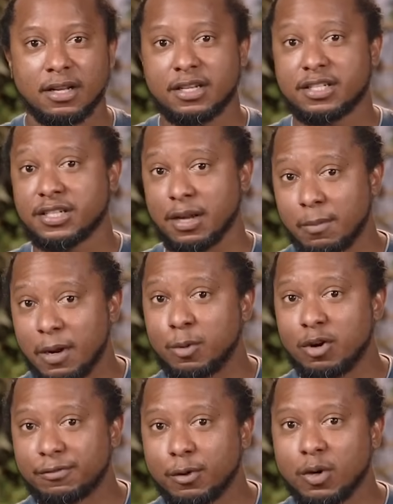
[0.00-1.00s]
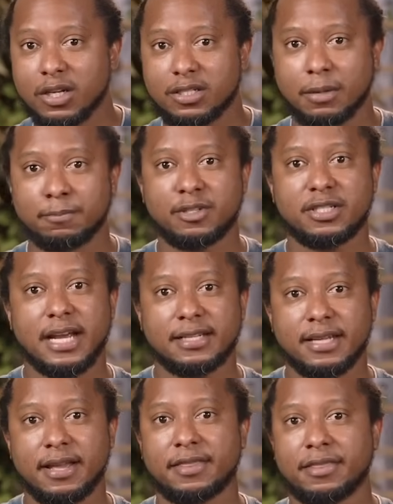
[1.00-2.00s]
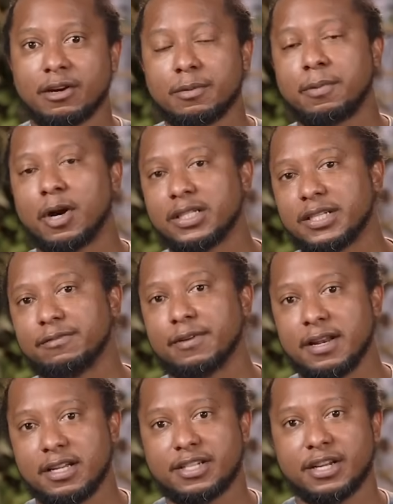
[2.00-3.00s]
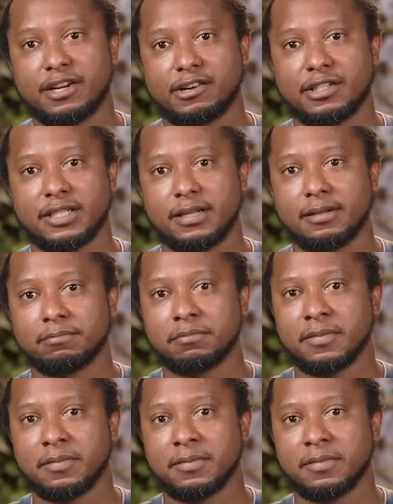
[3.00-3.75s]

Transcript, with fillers: some are more focused on protecting third-party vendor security,